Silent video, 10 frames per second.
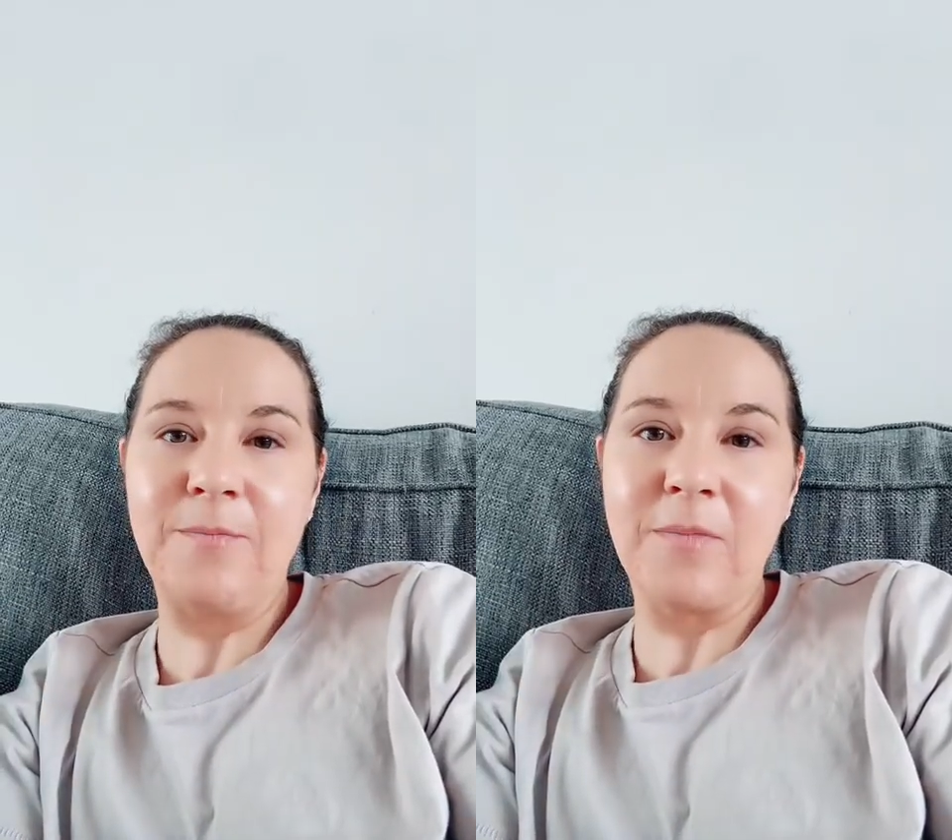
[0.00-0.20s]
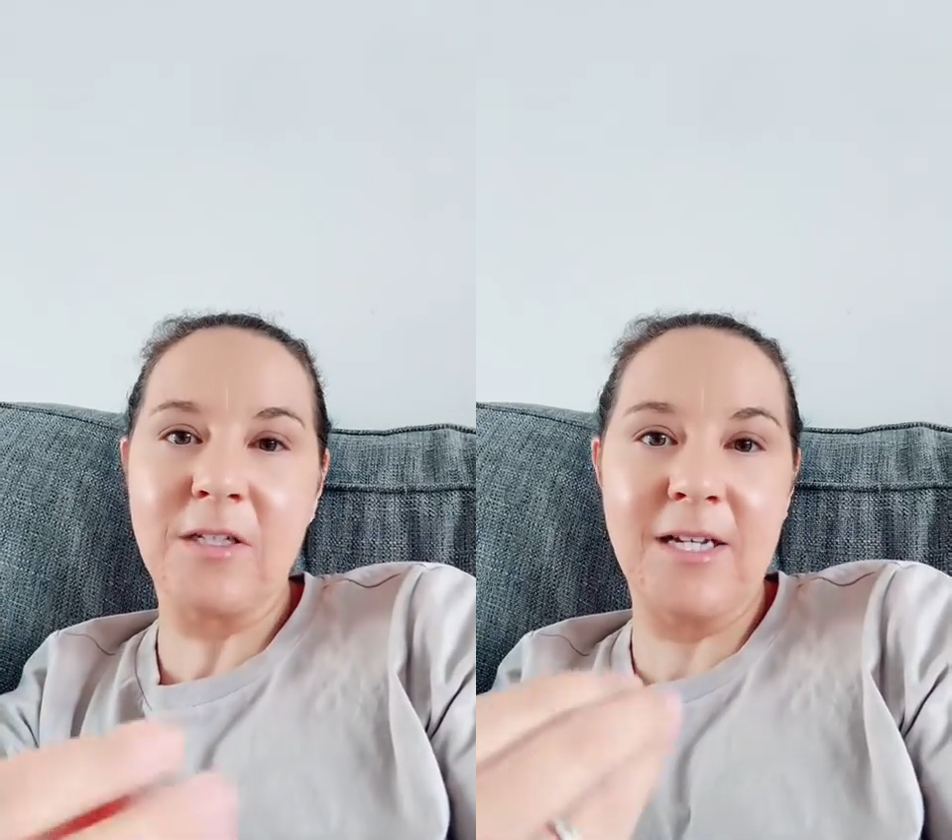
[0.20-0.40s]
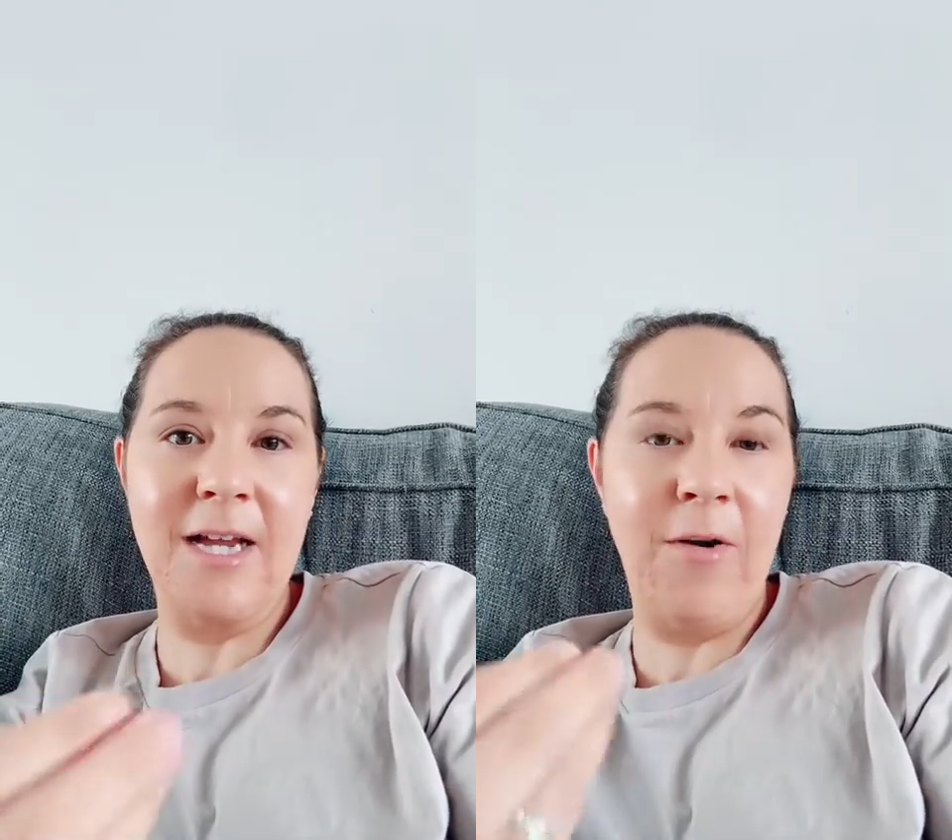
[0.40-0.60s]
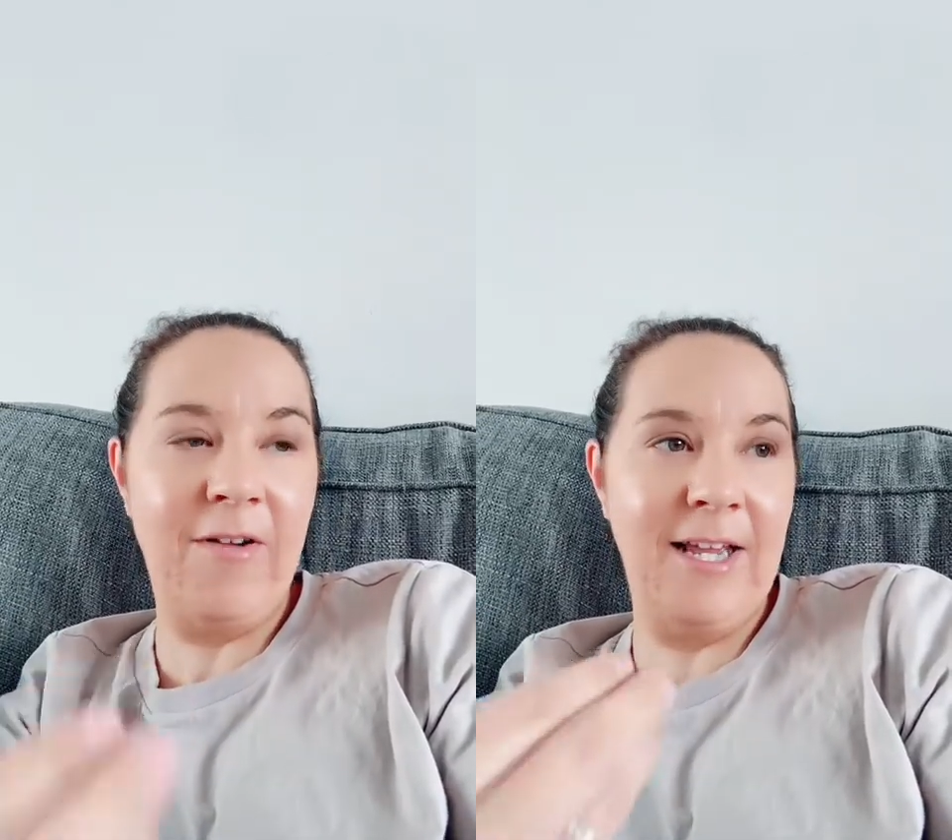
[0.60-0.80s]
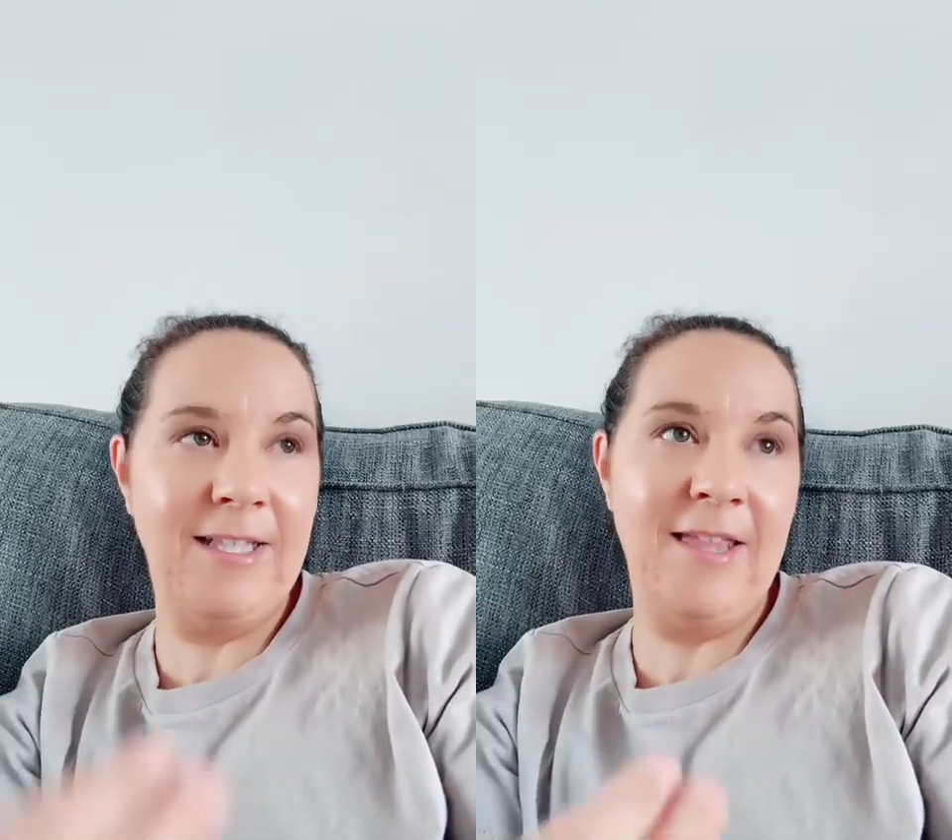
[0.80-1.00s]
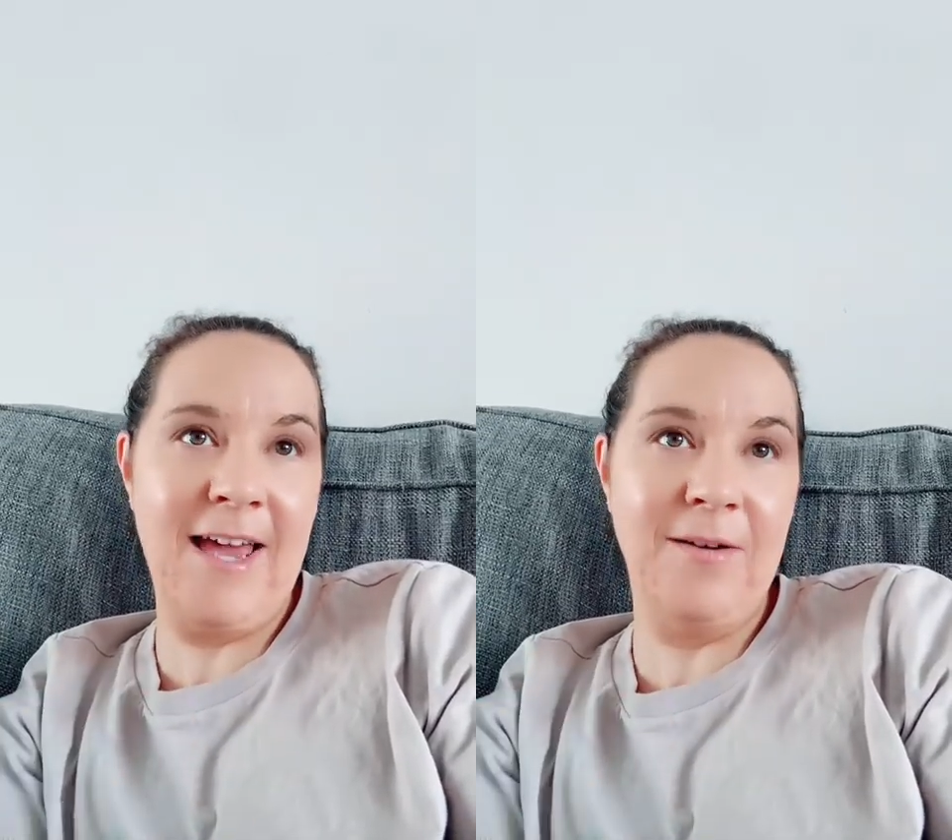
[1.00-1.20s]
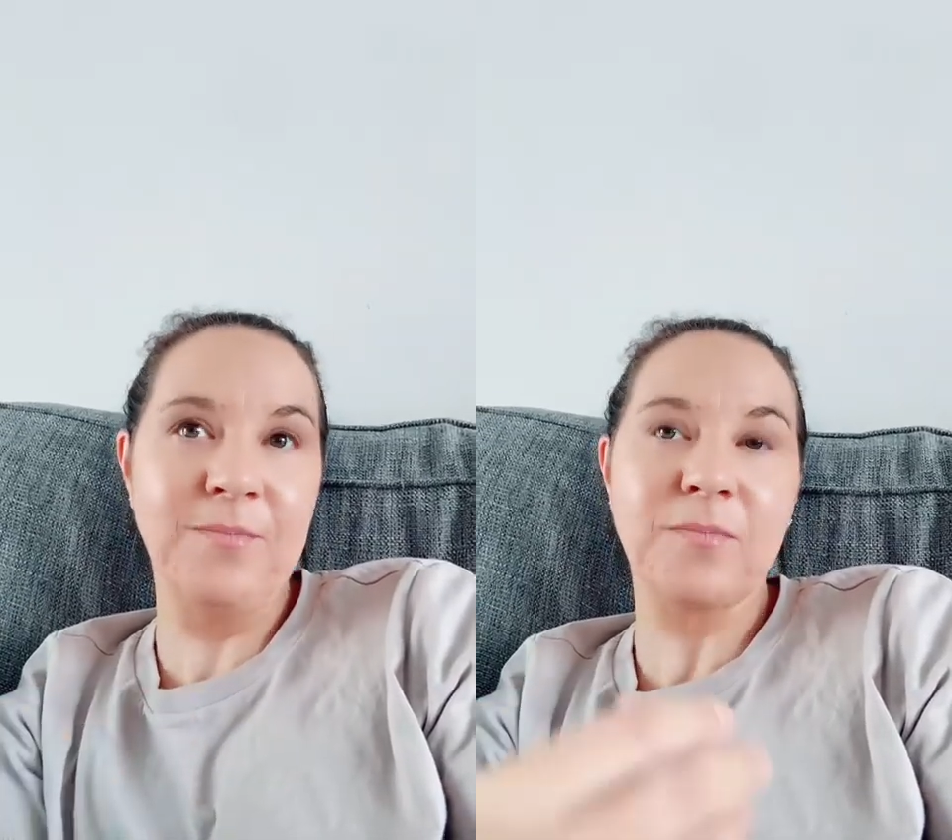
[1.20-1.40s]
because that's how I relate it then